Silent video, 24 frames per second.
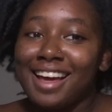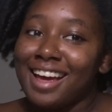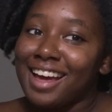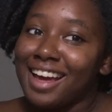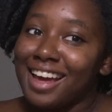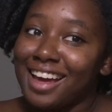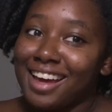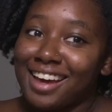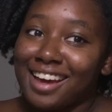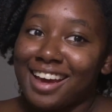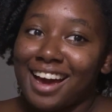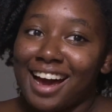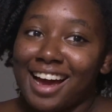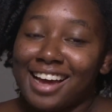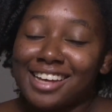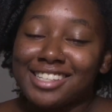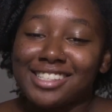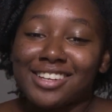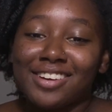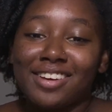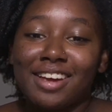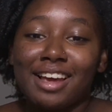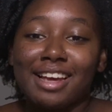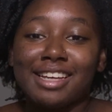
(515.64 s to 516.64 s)
Hey
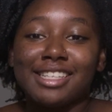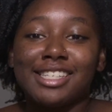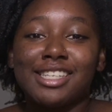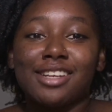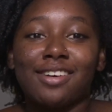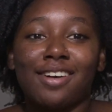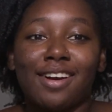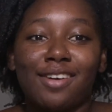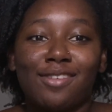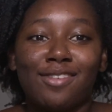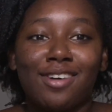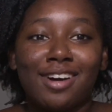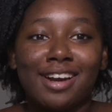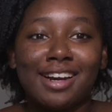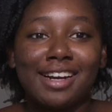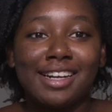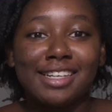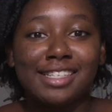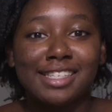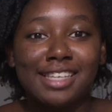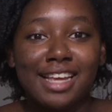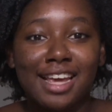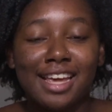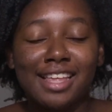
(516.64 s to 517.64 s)
guys, okay, so I wanted to
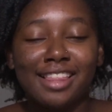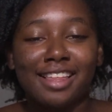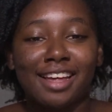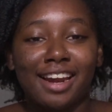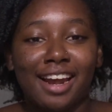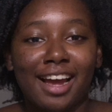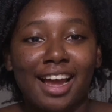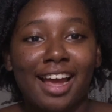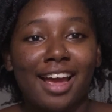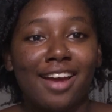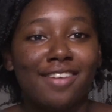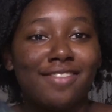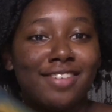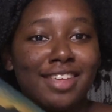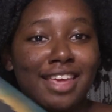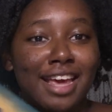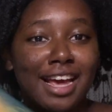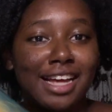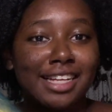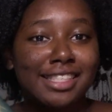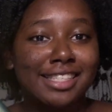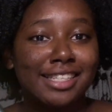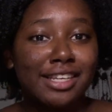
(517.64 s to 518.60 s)
say that I have yet